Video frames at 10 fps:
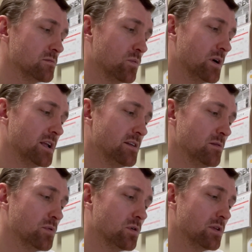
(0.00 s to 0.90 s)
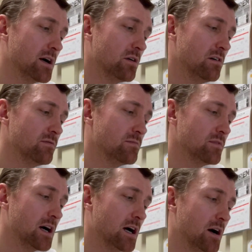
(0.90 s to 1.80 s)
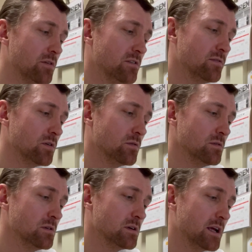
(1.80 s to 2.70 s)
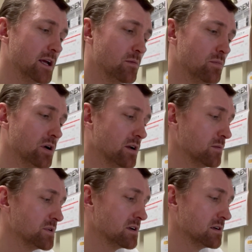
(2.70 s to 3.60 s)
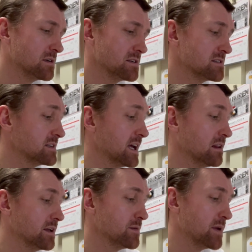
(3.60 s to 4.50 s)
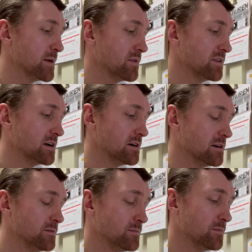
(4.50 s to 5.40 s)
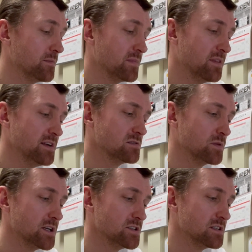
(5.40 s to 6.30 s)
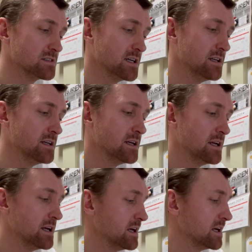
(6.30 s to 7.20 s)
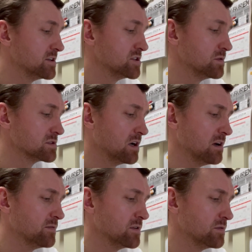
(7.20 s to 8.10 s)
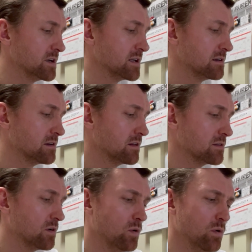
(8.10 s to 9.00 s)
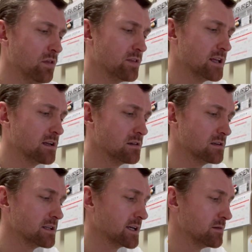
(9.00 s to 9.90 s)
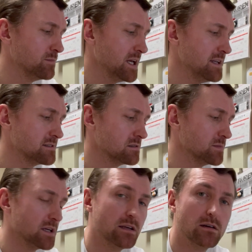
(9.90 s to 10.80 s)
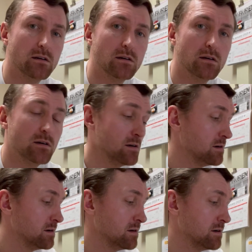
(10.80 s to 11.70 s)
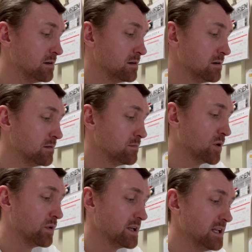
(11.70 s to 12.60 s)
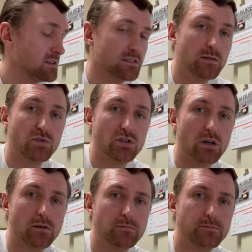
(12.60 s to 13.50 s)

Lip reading: Juanita pulled out her phone and brought up a satellite map of the area. "This way," she said, and she was off and running. The whole thing looked like a maze to me, but Juanita seemed sure.